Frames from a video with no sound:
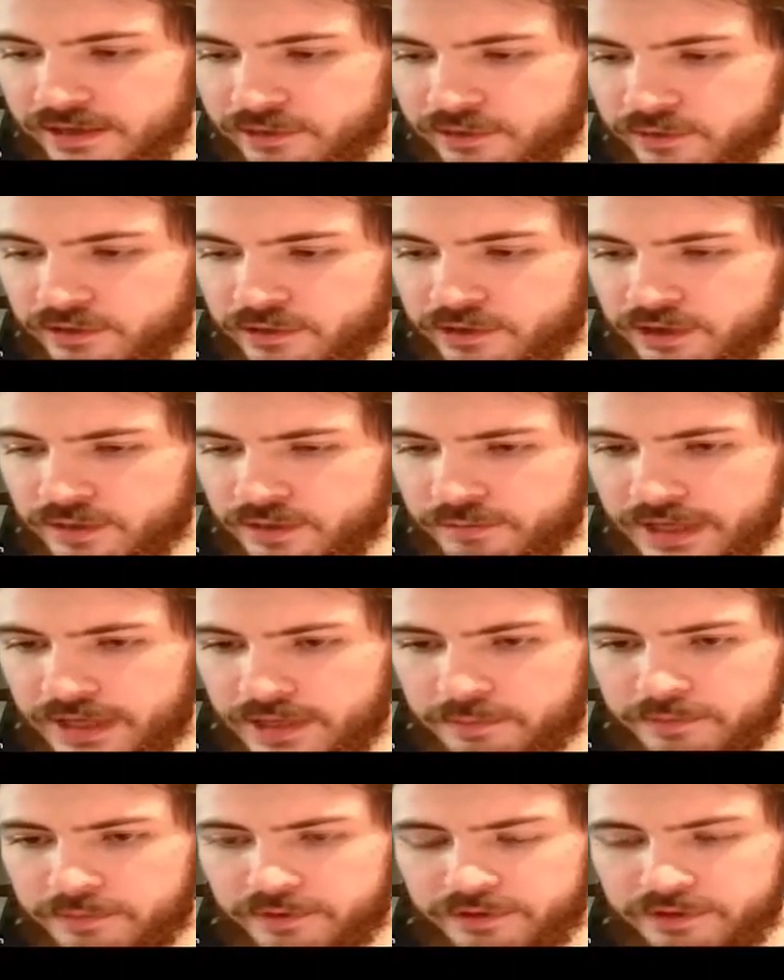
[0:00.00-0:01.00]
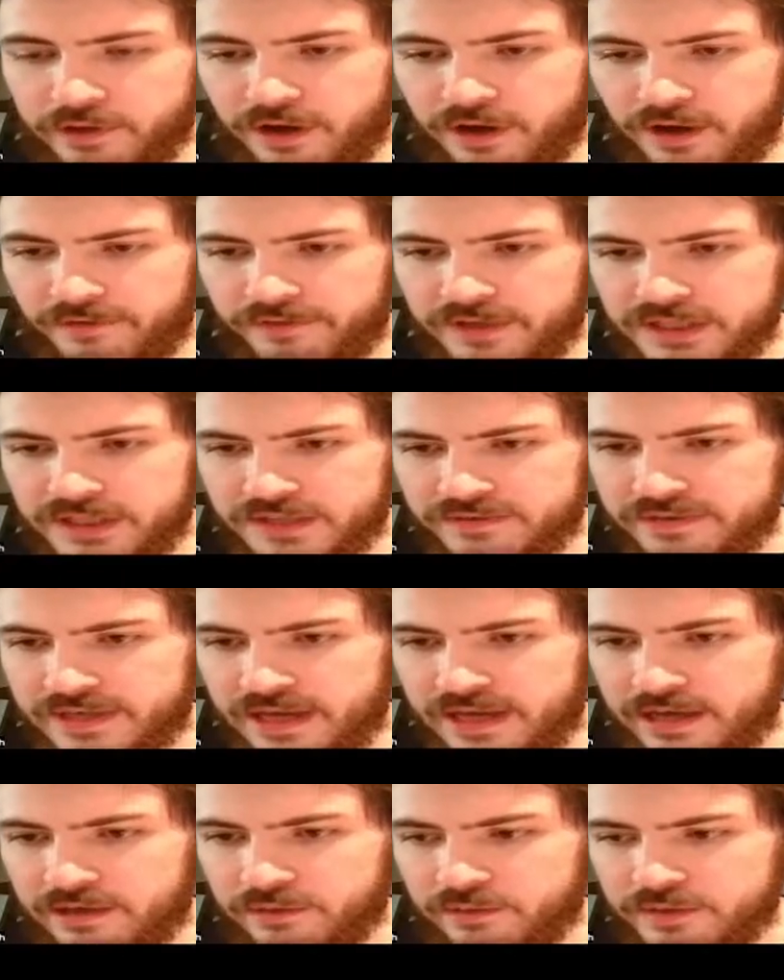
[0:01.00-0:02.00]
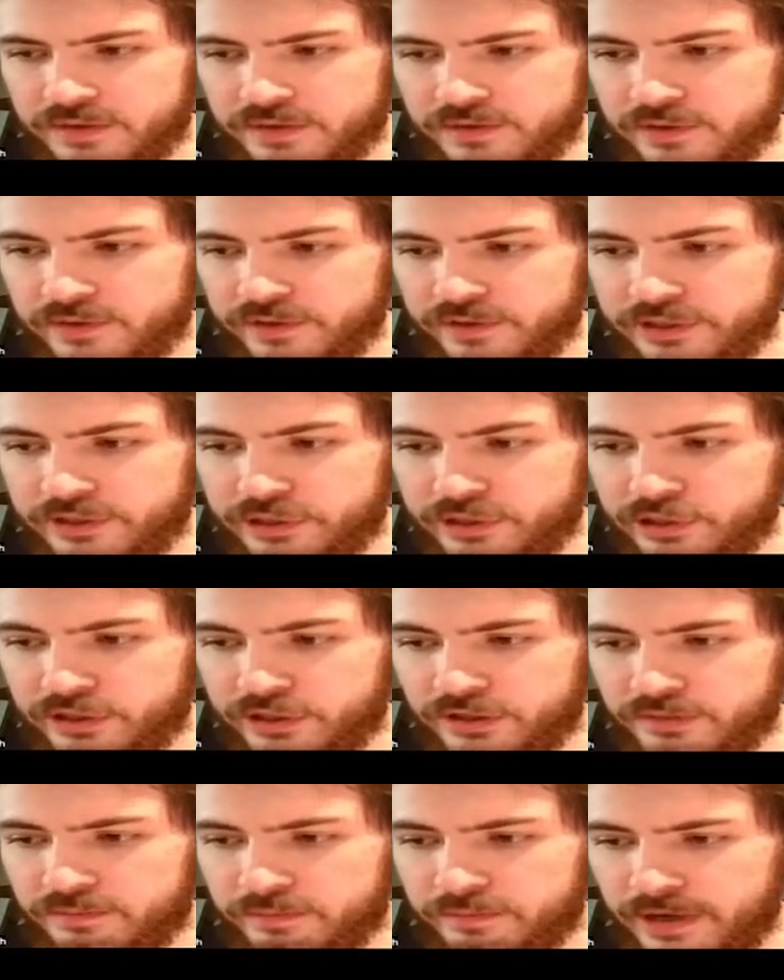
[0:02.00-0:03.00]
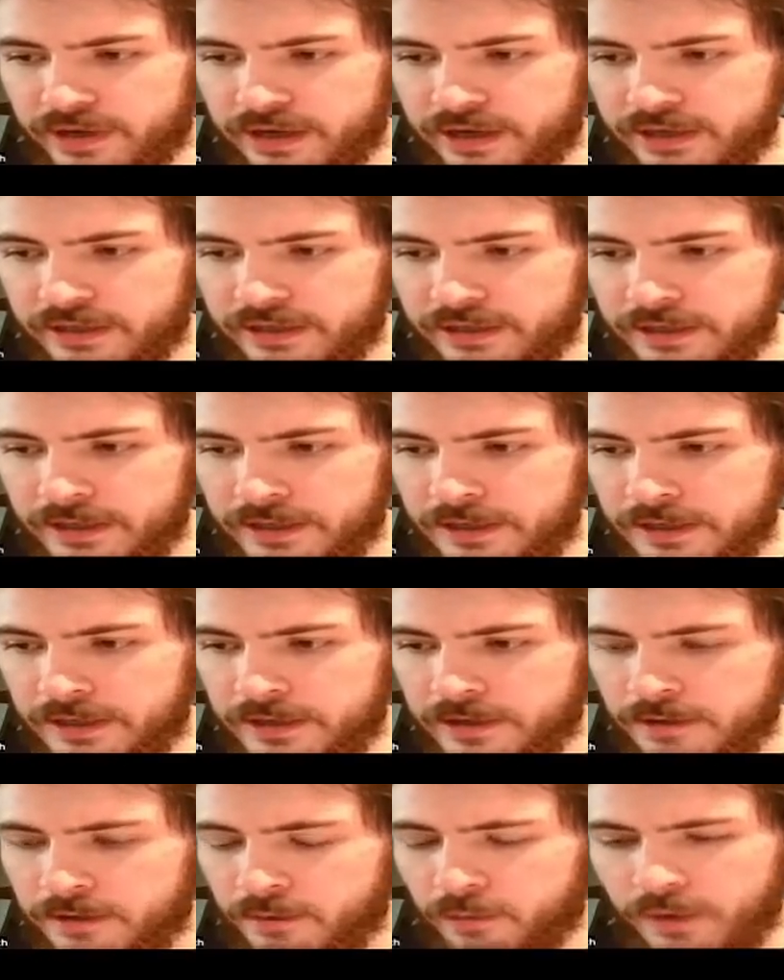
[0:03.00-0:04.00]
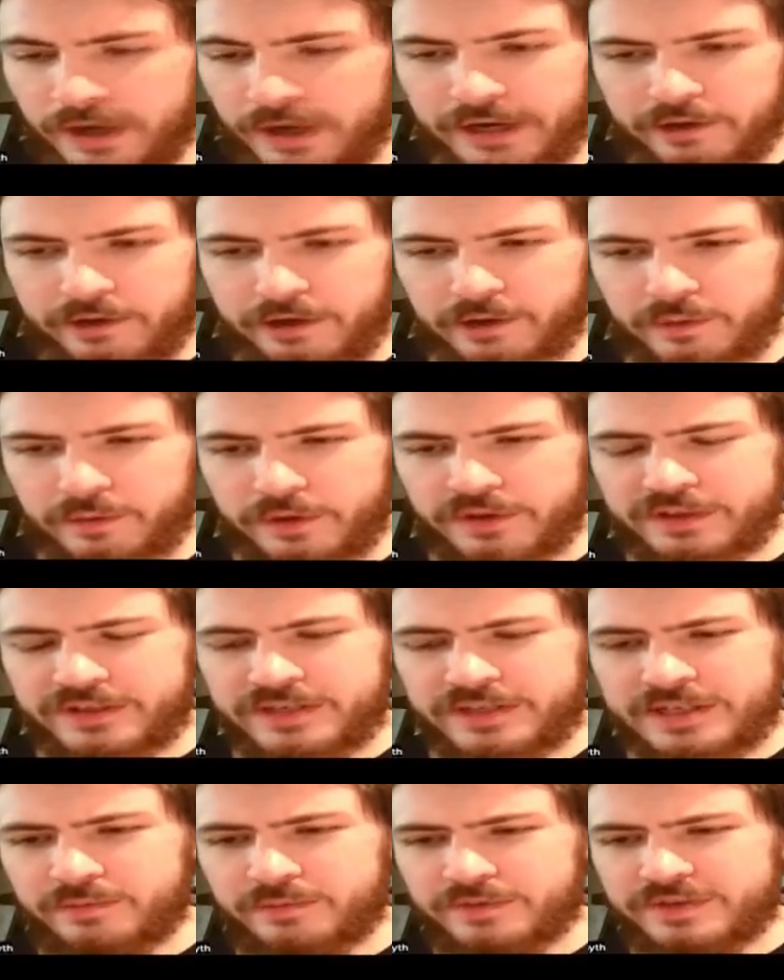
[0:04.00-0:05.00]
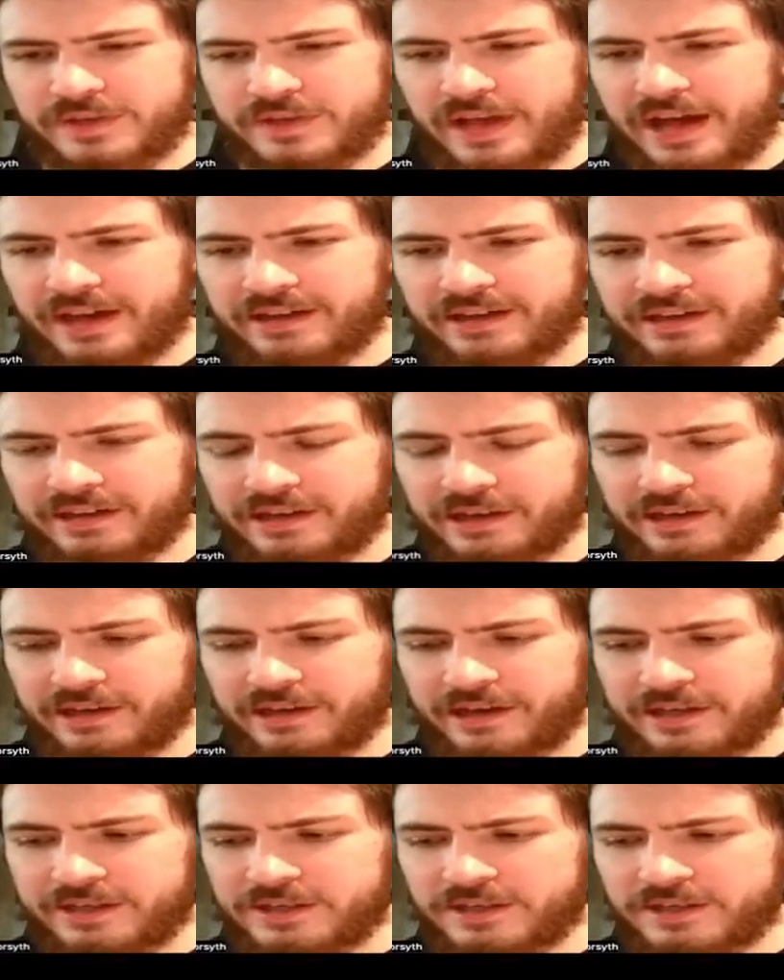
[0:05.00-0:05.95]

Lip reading: you look on paper, the offensive talent was really good, but one area where this team was lacking, I guess,